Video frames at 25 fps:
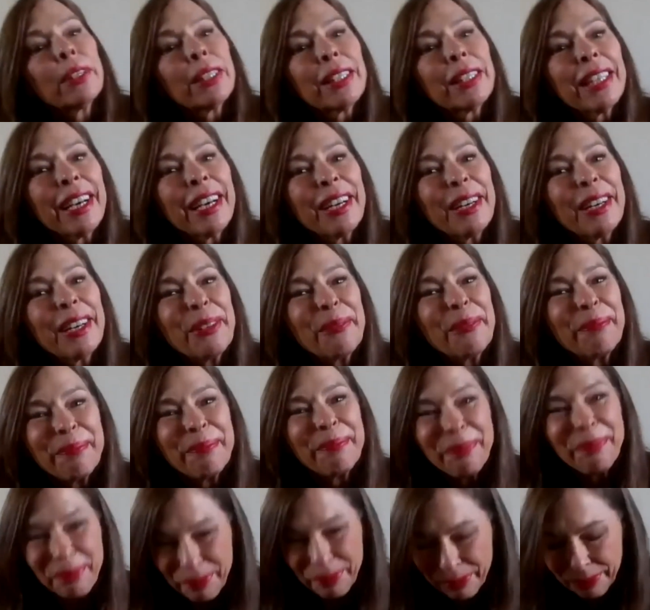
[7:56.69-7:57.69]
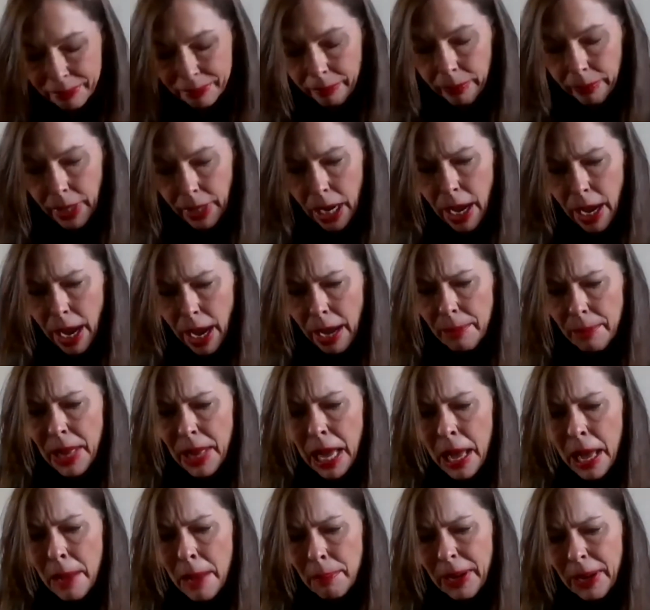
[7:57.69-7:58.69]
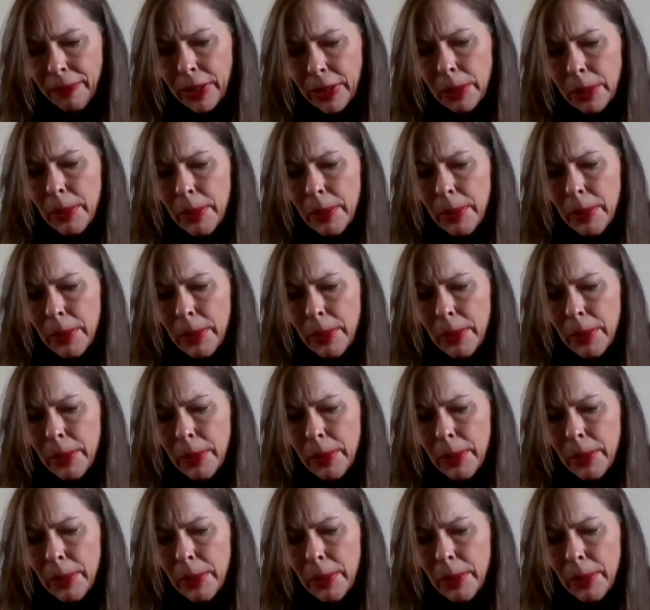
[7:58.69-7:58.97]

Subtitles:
So, but